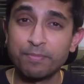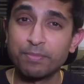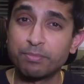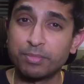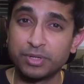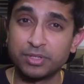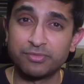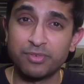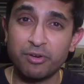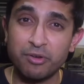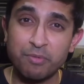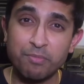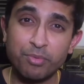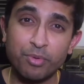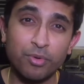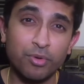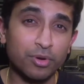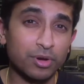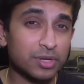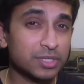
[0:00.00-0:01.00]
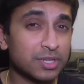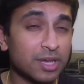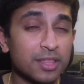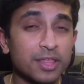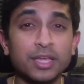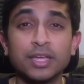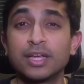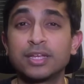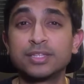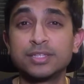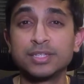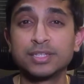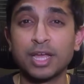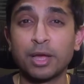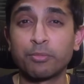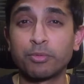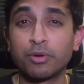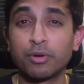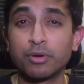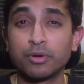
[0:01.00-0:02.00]
But it's very important because I think as this
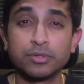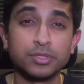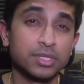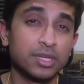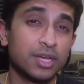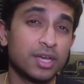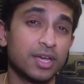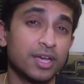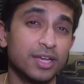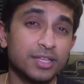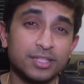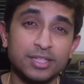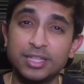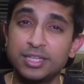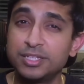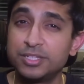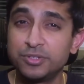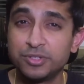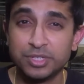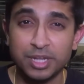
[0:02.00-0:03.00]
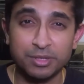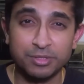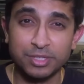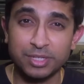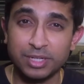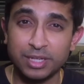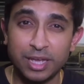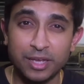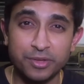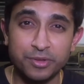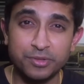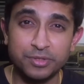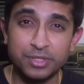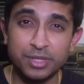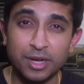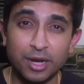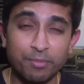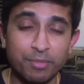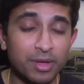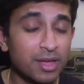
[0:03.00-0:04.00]
app grows, these usernames are going to get used
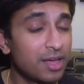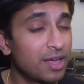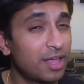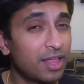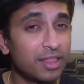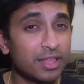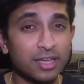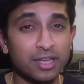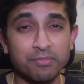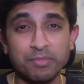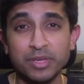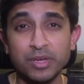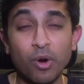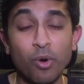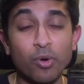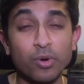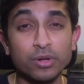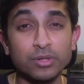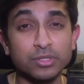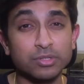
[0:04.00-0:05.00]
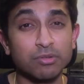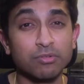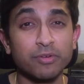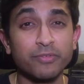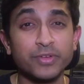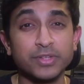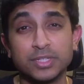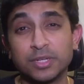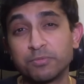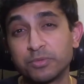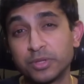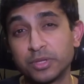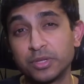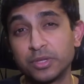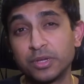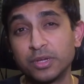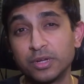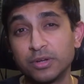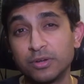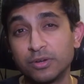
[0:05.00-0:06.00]
up and they're going to be golden. So if it's something you're
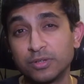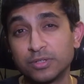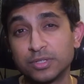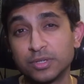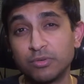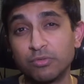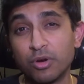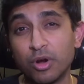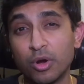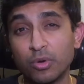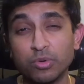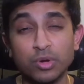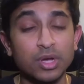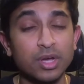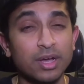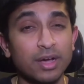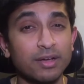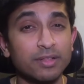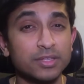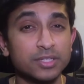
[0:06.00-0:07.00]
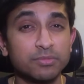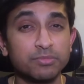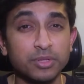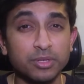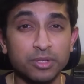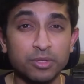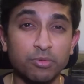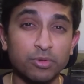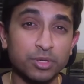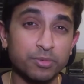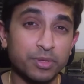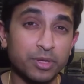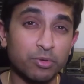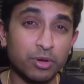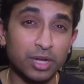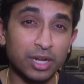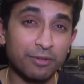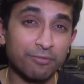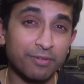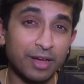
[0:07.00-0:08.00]
going to look to grow and it's something you want to be
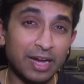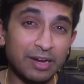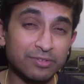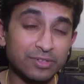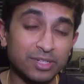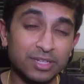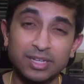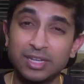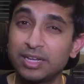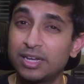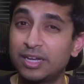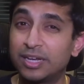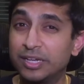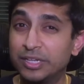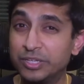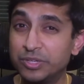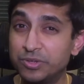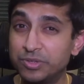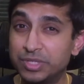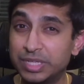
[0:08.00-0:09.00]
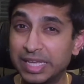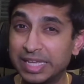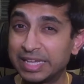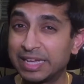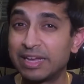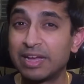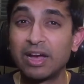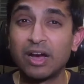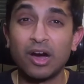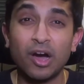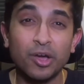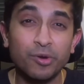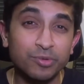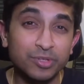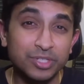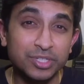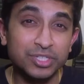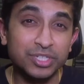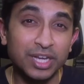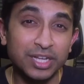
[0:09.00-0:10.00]
quickly found using, I would
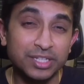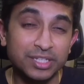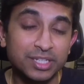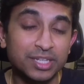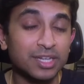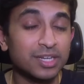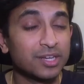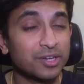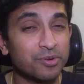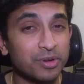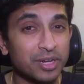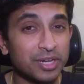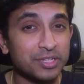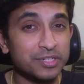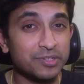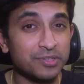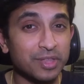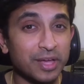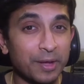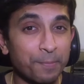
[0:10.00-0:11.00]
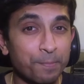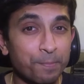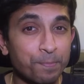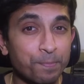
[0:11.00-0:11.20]
suggest quickly do that.